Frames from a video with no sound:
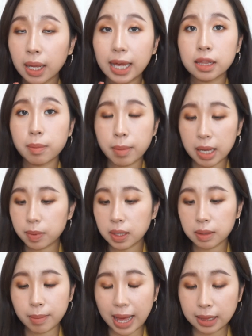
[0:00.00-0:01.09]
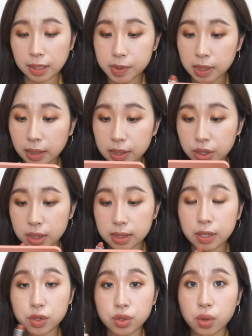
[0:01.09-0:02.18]
And the Maybelline matte lipstick is just
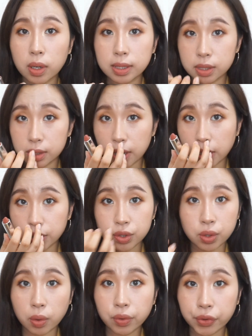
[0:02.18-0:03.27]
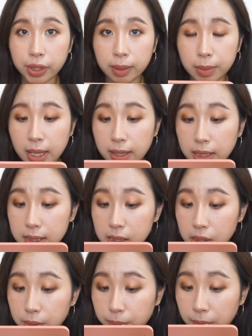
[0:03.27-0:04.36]
they're so creamy and easy
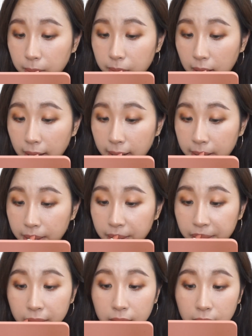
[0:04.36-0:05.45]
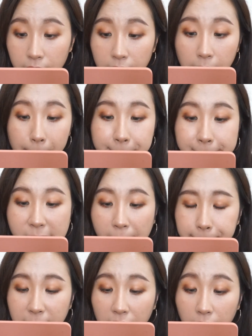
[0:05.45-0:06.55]
to apply.
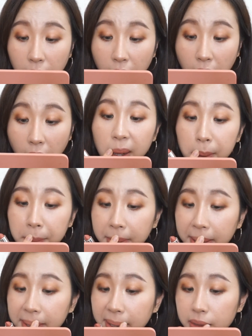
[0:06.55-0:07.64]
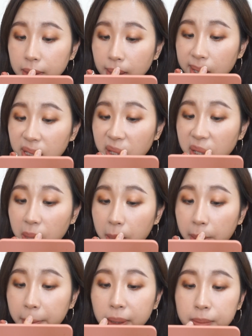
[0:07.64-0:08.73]
I'll blend out the edges a
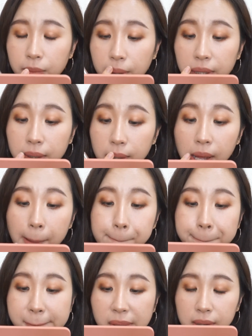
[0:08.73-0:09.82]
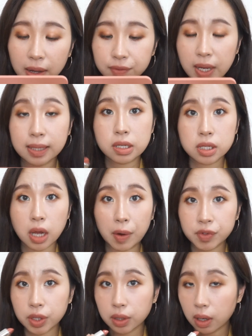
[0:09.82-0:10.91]
little bit more to have that
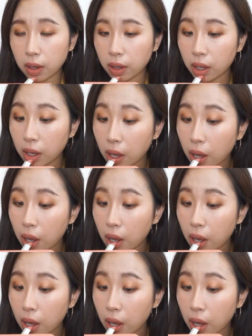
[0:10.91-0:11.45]
softer look.